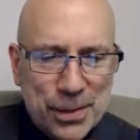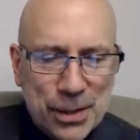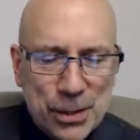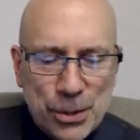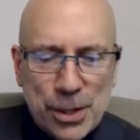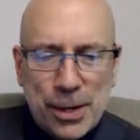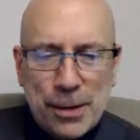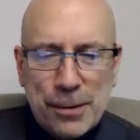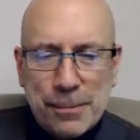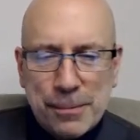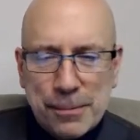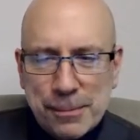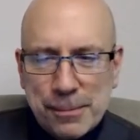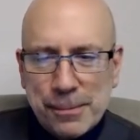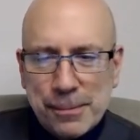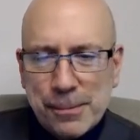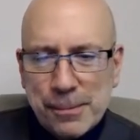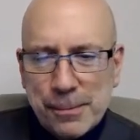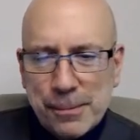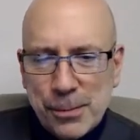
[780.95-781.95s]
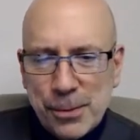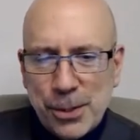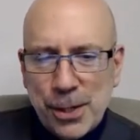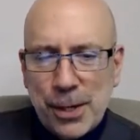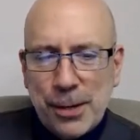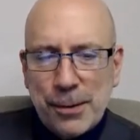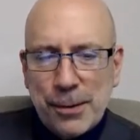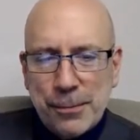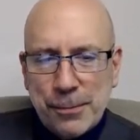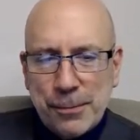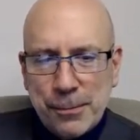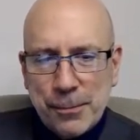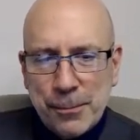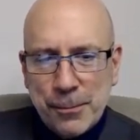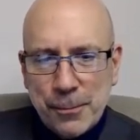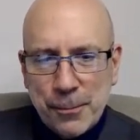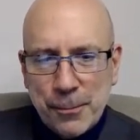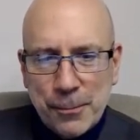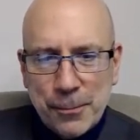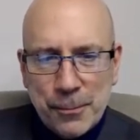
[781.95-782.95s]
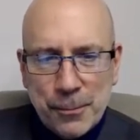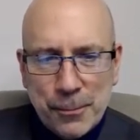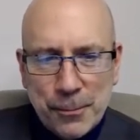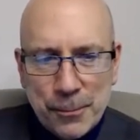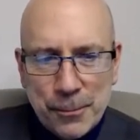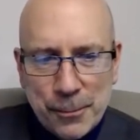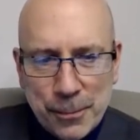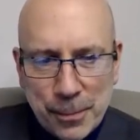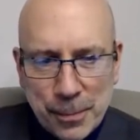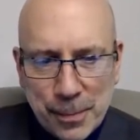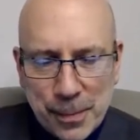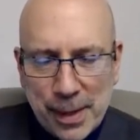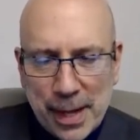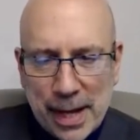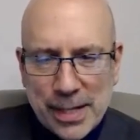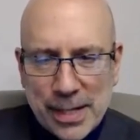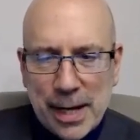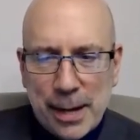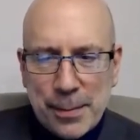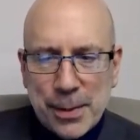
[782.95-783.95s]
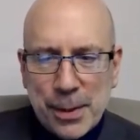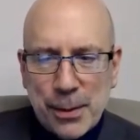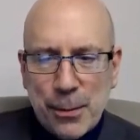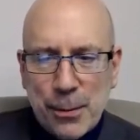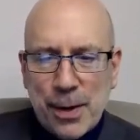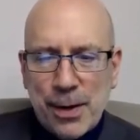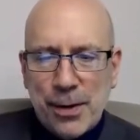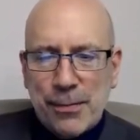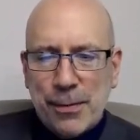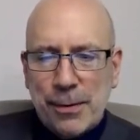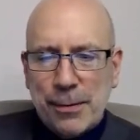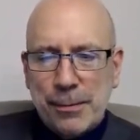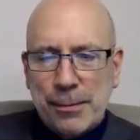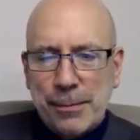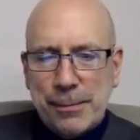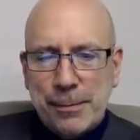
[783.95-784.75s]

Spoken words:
Sure, sure. That's absolutely wonderful.